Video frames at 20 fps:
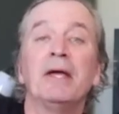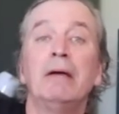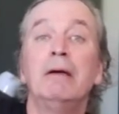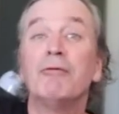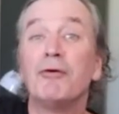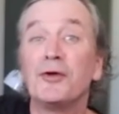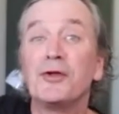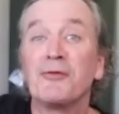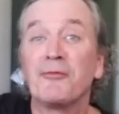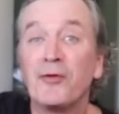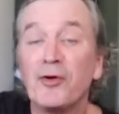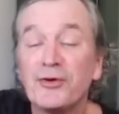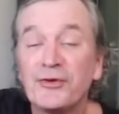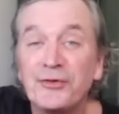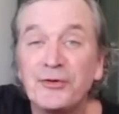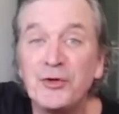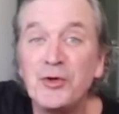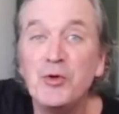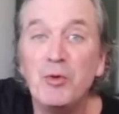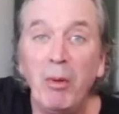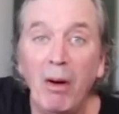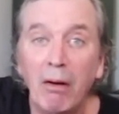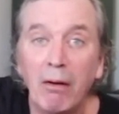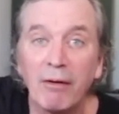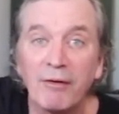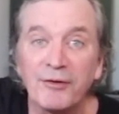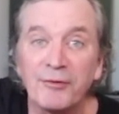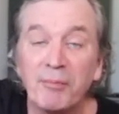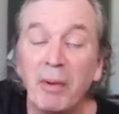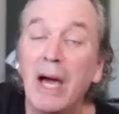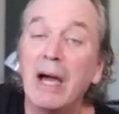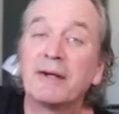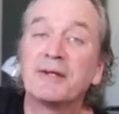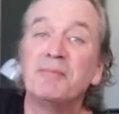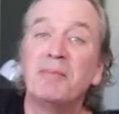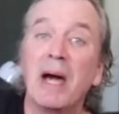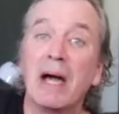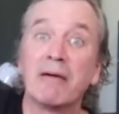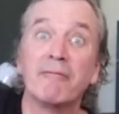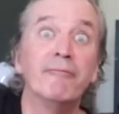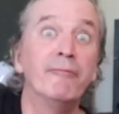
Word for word: Here are the first 2 bars back to back,